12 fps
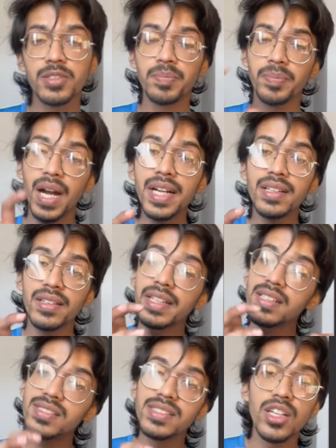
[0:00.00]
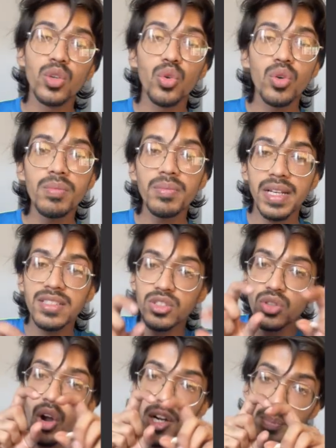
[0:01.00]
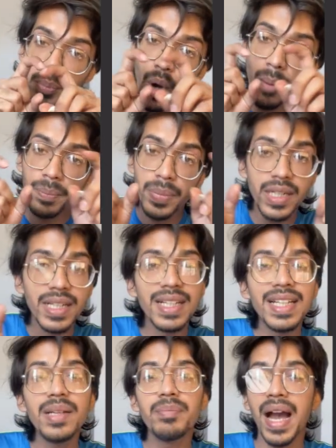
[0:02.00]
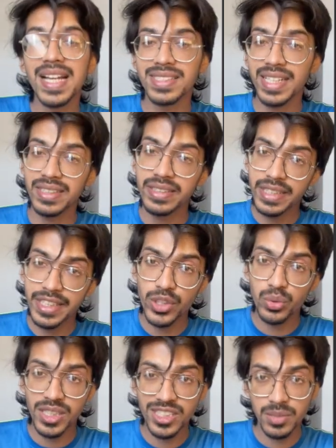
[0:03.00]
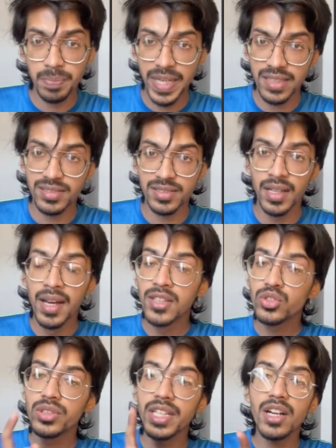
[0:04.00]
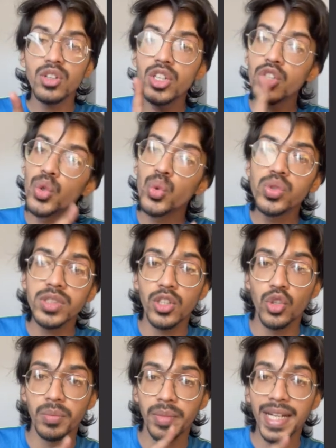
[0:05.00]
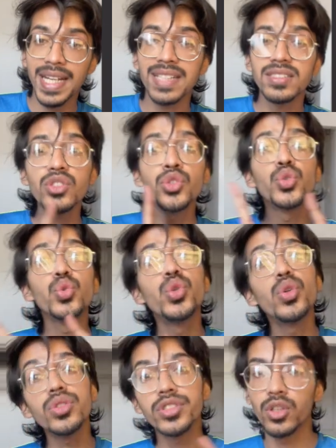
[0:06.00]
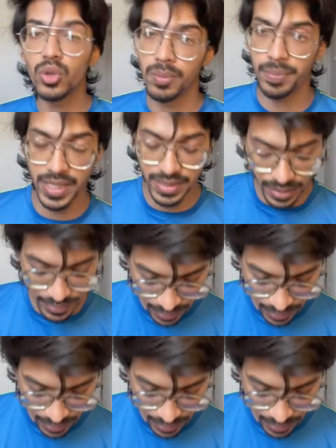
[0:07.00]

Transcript: but their coelom is not properly bisected into the space. So they are not true coelom. It has a pseudo-coelom present.